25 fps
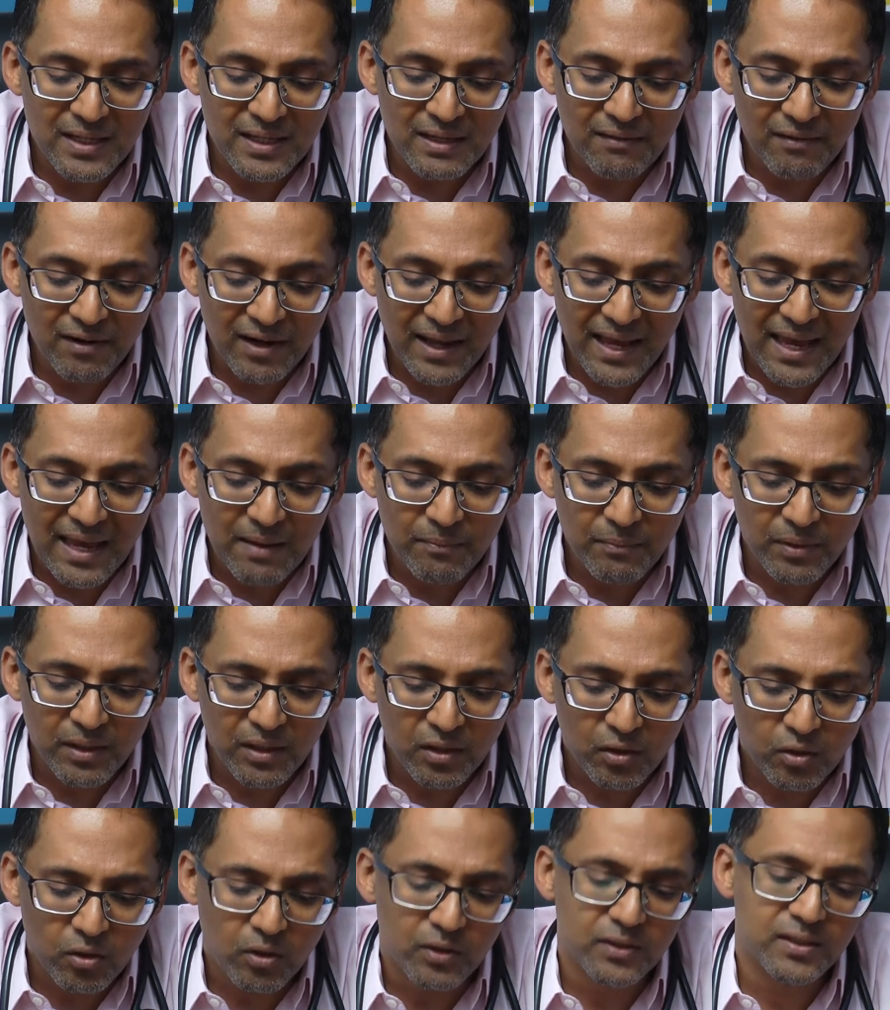
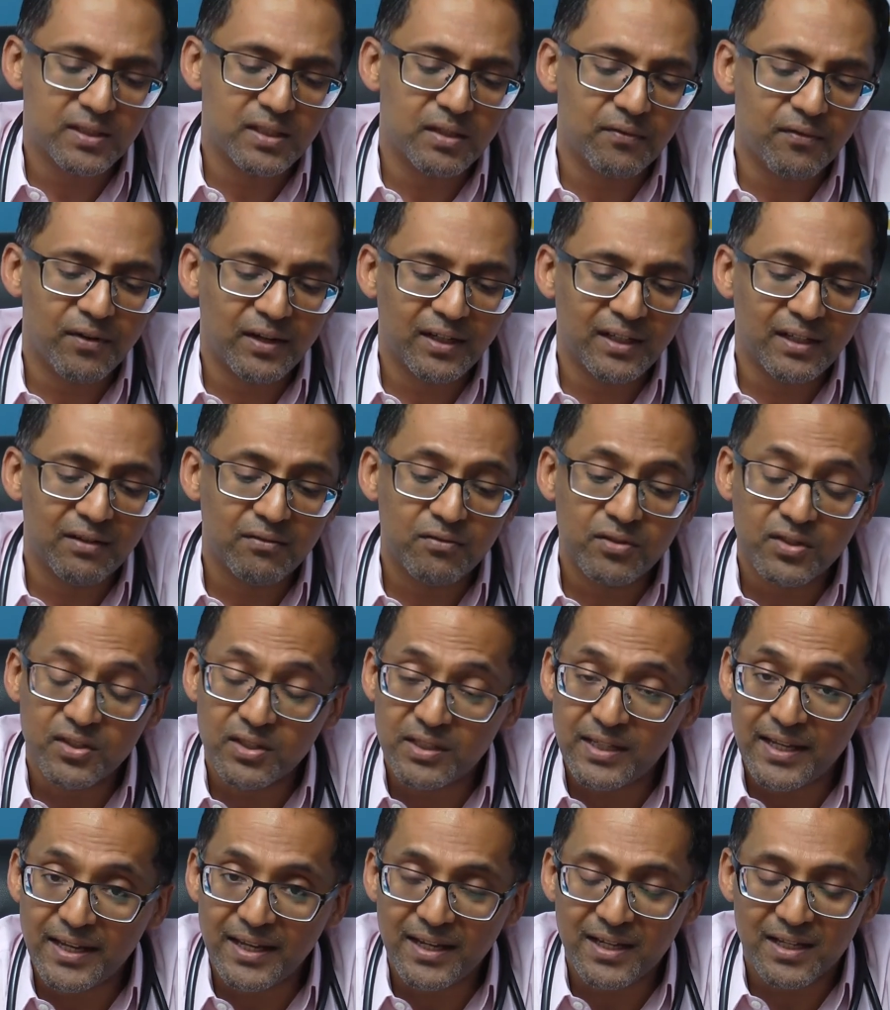reliable, cost-effective,
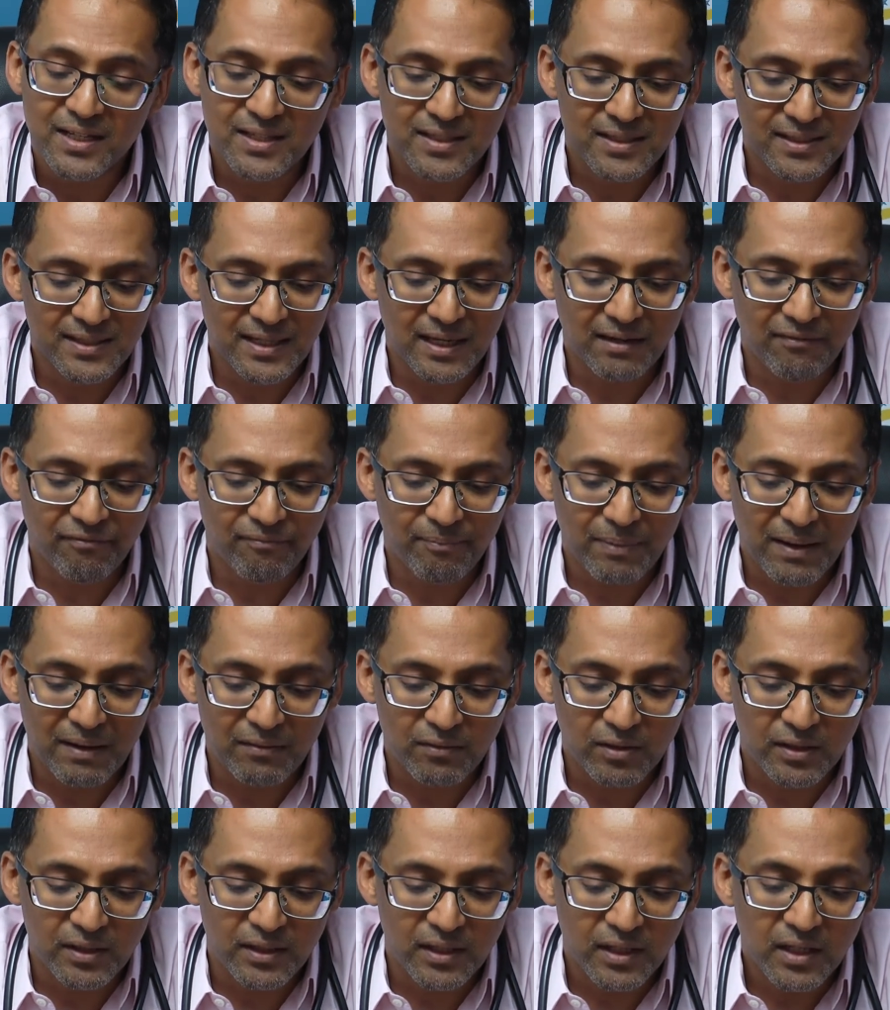sleek,
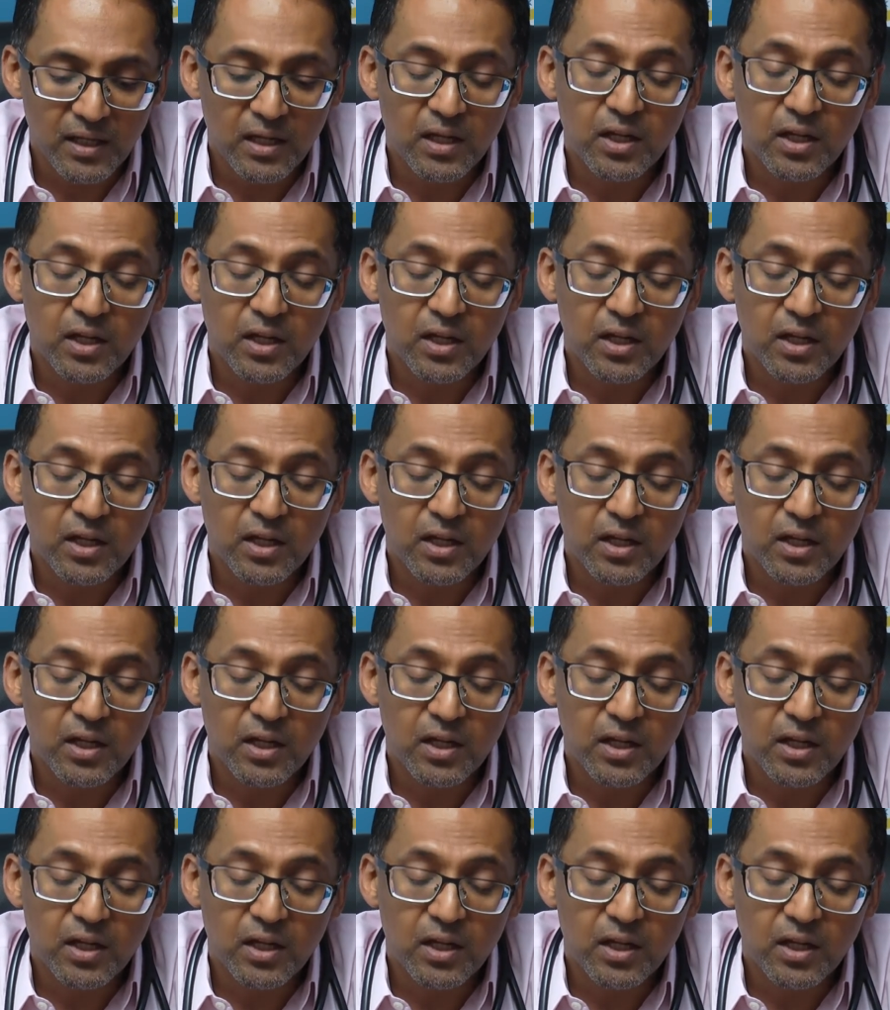self-powered,